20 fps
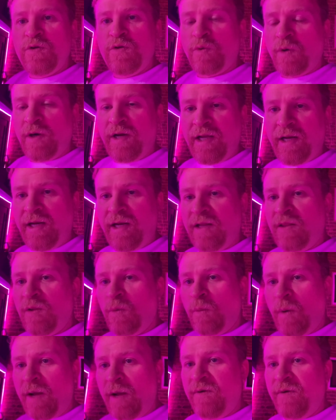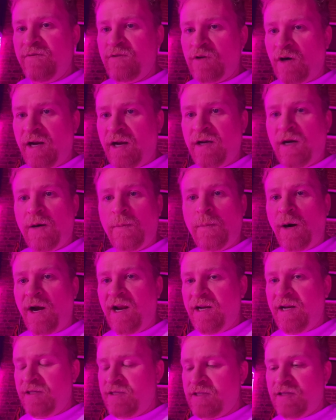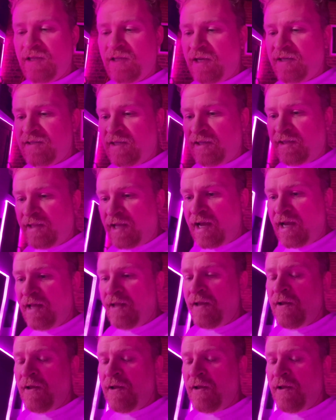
we're eating and the way we've trained our brains and things like that,